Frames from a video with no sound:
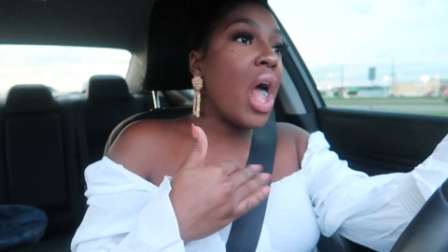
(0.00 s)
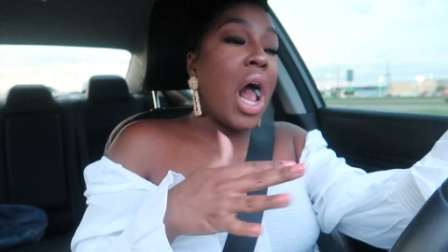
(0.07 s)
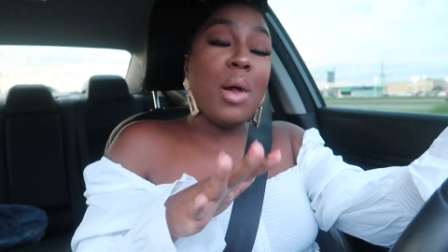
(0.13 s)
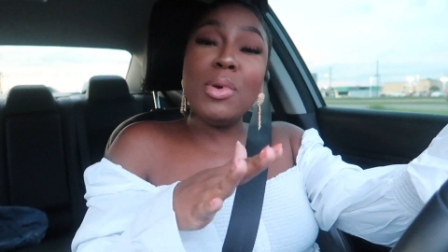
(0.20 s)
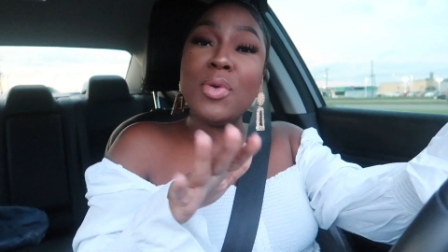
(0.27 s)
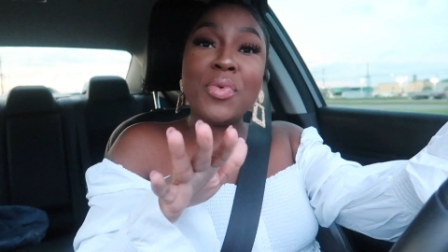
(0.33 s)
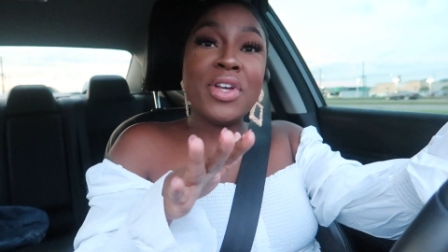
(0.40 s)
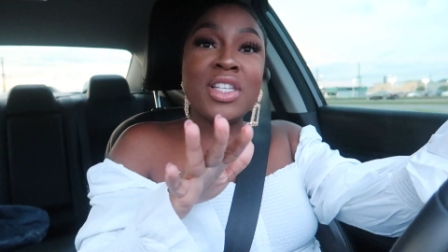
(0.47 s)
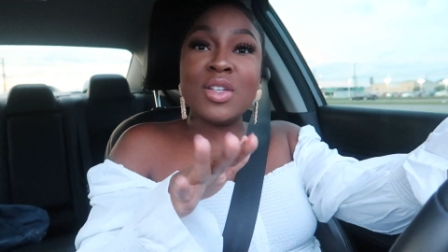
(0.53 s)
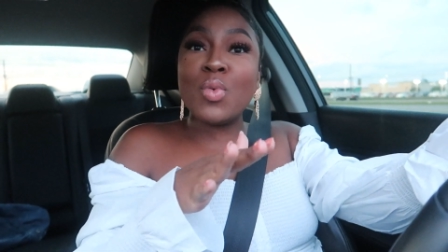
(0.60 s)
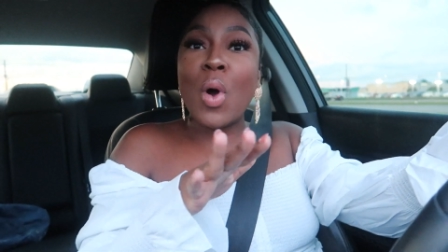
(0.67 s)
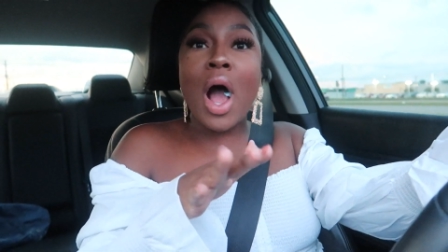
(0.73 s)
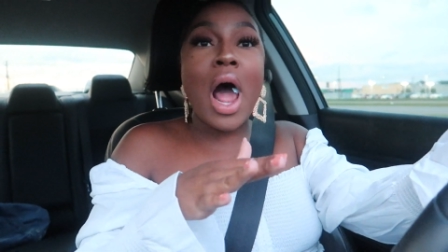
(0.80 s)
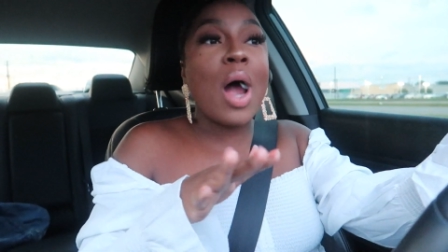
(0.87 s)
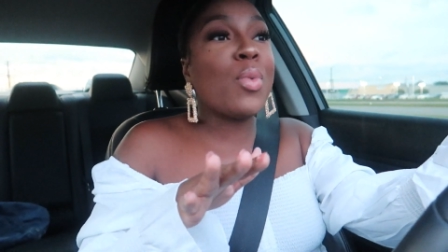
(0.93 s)
i'm the reason
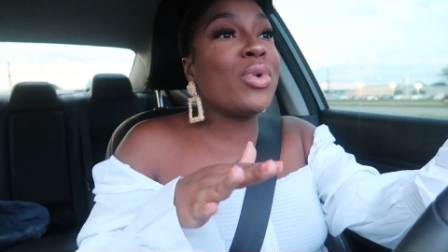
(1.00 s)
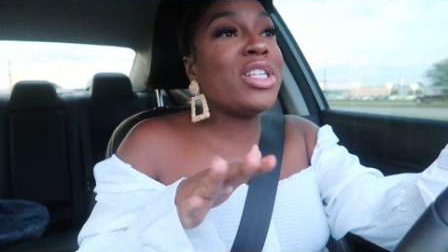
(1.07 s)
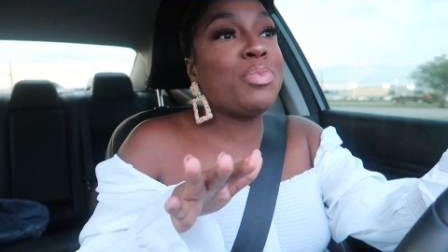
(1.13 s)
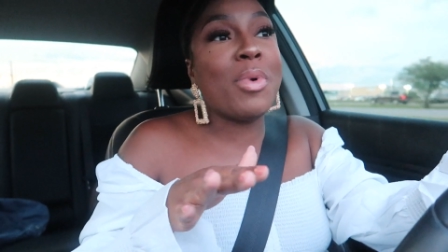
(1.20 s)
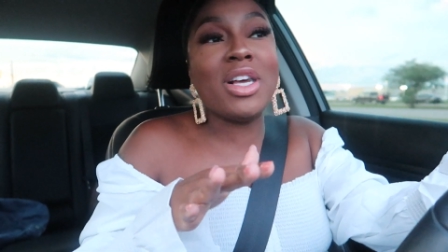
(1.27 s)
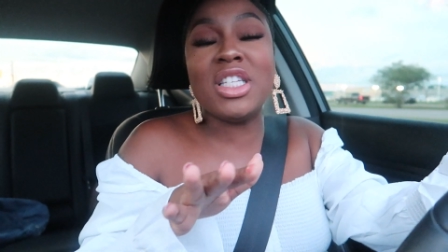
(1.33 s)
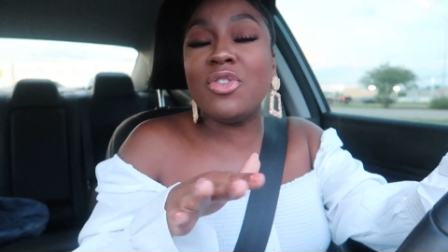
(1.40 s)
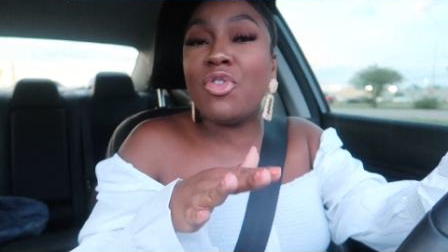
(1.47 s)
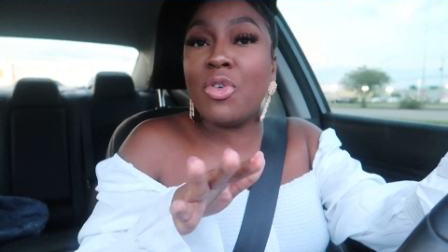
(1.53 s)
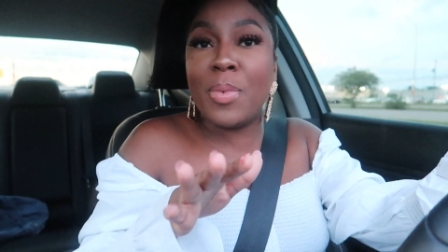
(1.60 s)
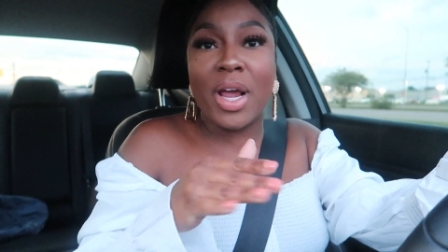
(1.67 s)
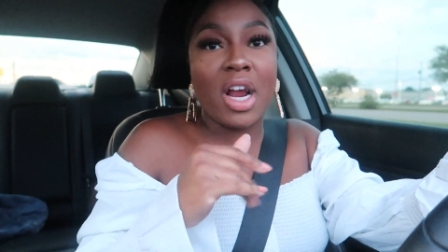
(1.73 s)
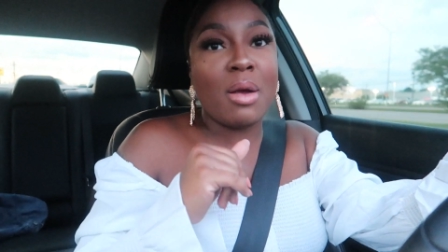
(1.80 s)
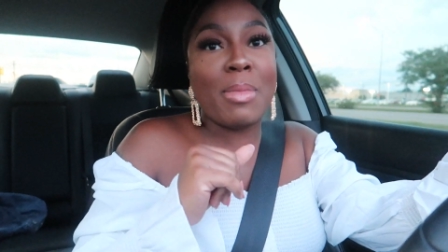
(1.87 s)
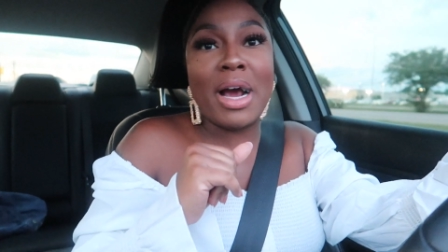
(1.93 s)
why i'm responsible
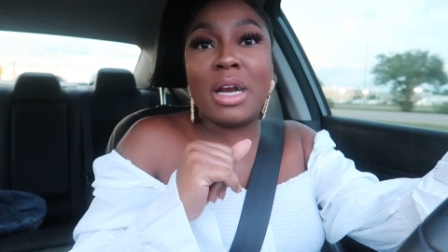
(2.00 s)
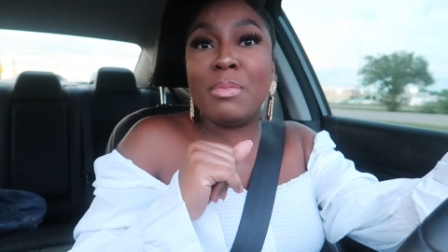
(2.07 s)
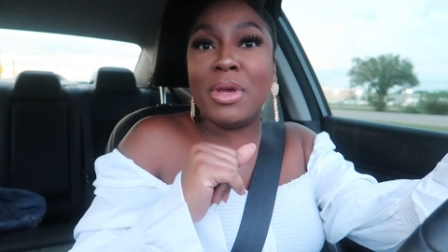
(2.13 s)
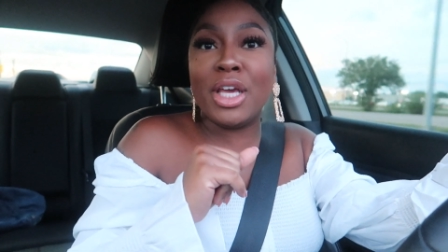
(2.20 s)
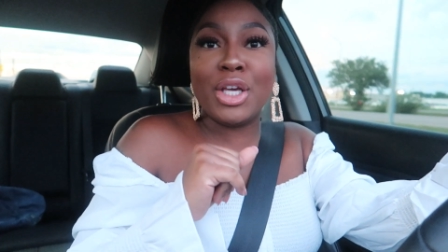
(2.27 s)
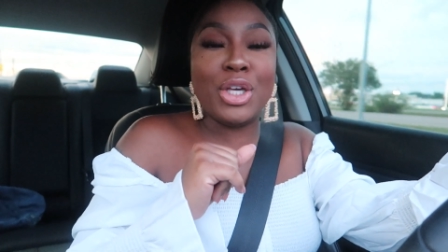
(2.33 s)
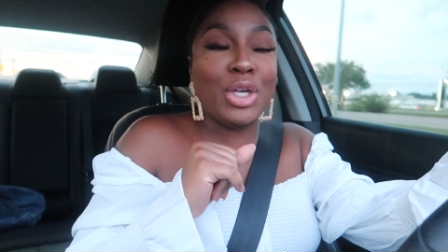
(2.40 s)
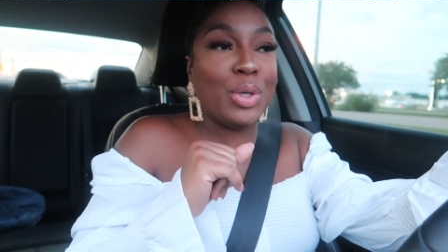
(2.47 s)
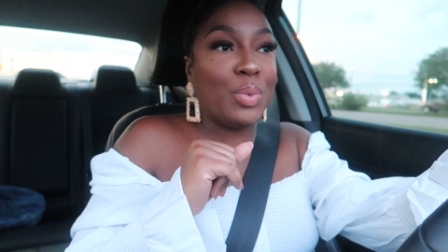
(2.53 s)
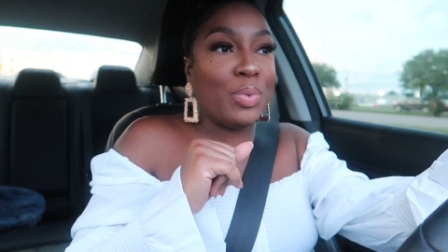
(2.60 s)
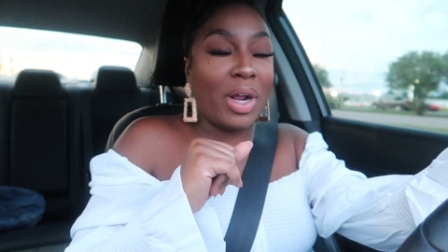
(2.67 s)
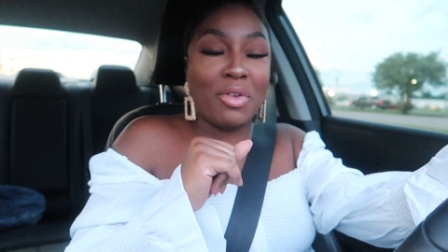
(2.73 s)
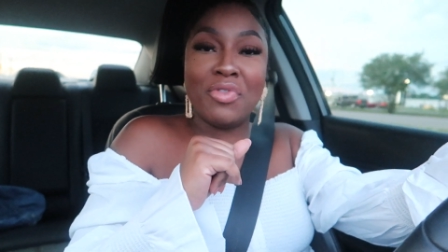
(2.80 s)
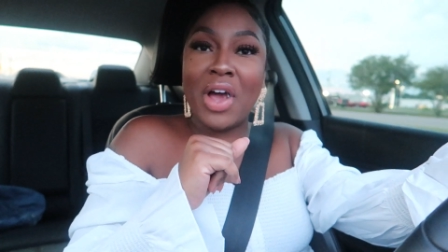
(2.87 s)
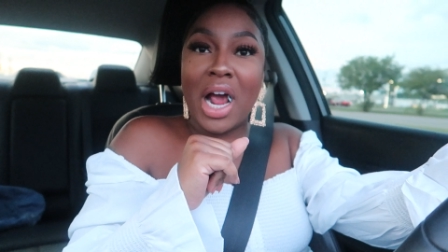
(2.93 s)
for everybody being cute
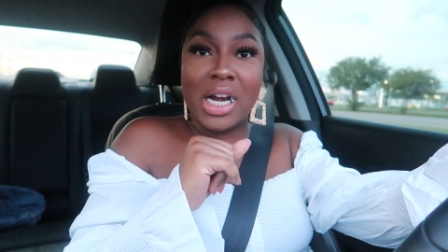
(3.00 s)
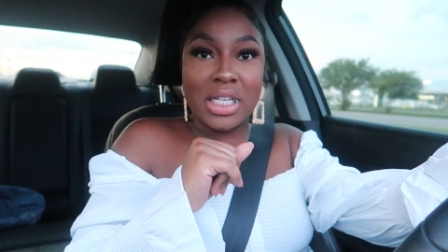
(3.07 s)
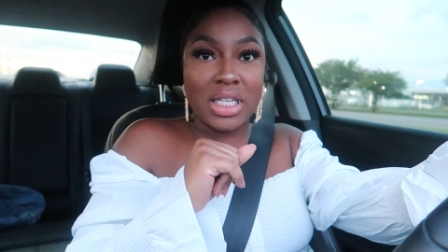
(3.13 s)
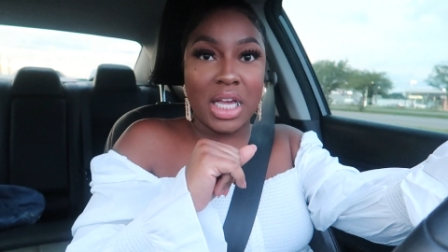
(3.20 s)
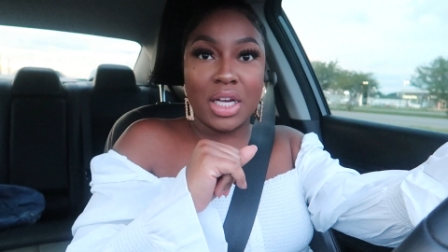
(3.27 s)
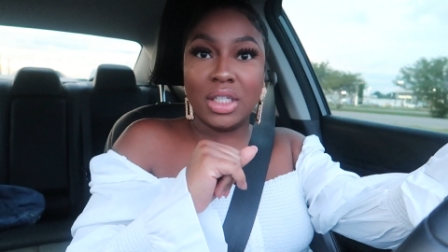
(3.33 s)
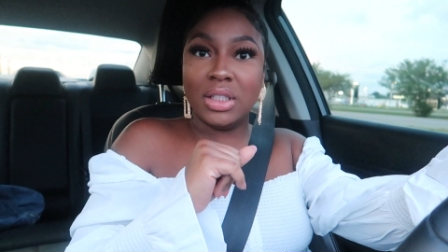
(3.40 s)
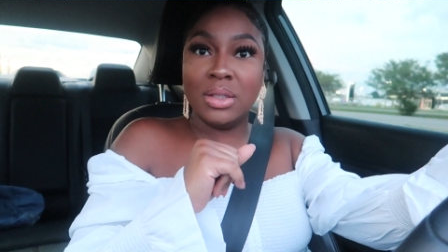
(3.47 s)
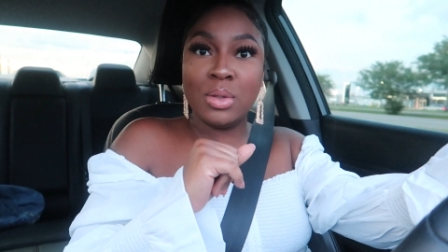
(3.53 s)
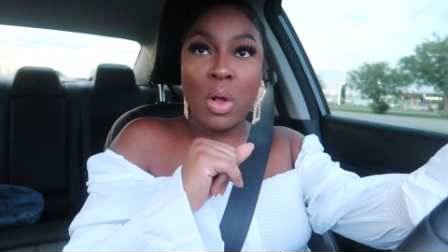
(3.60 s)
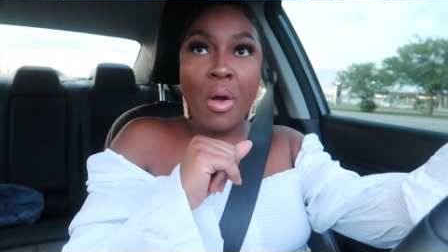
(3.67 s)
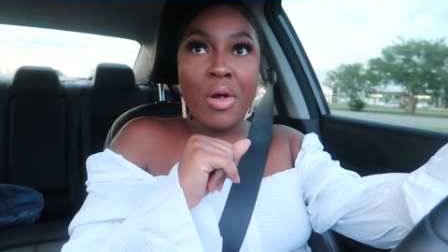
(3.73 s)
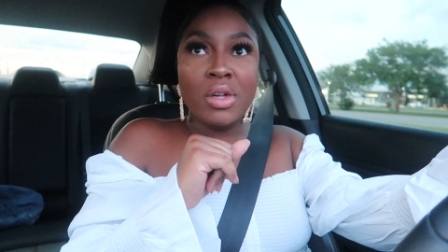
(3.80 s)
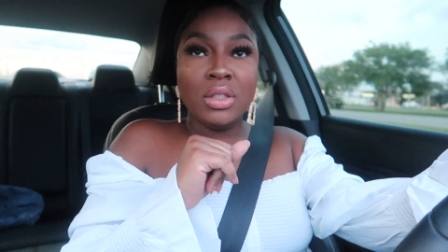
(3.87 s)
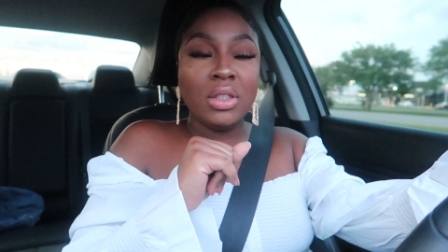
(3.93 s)
and fine as hell
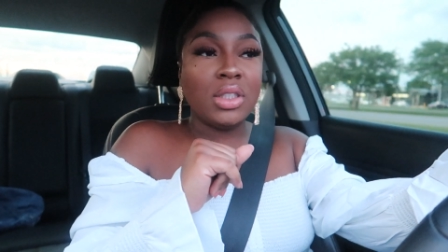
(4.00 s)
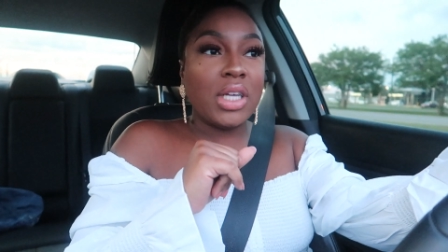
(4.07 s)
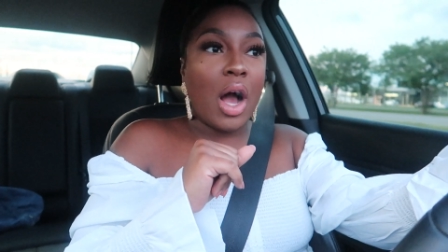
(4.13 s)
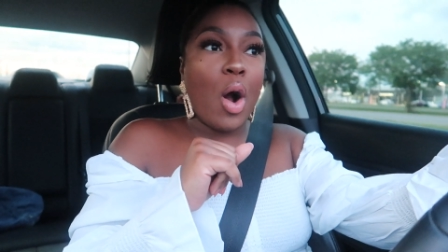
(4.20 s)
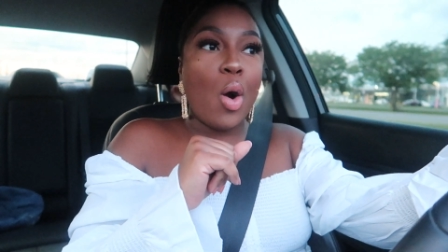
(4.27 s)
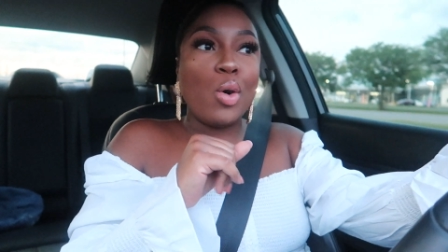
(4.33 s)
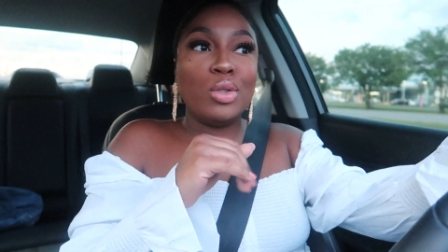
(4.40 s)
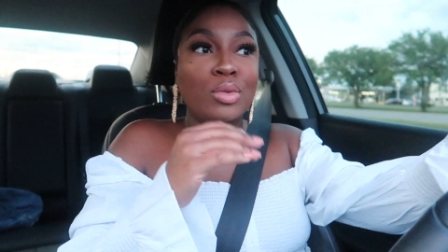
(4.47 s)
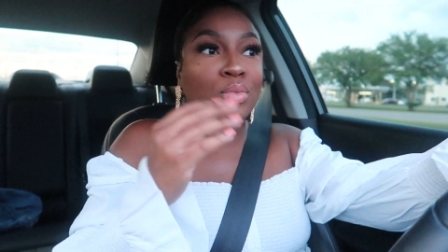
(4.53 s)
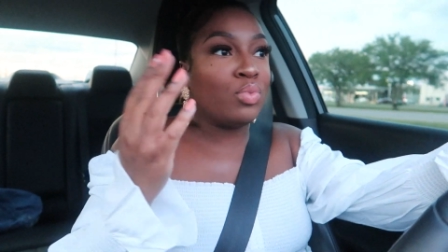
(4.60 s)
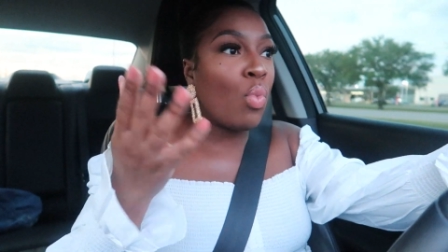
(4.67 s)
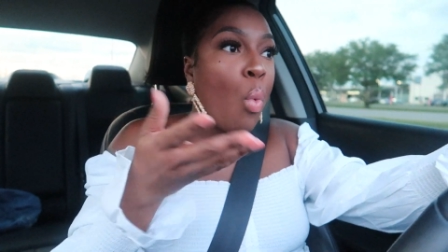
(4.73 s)
so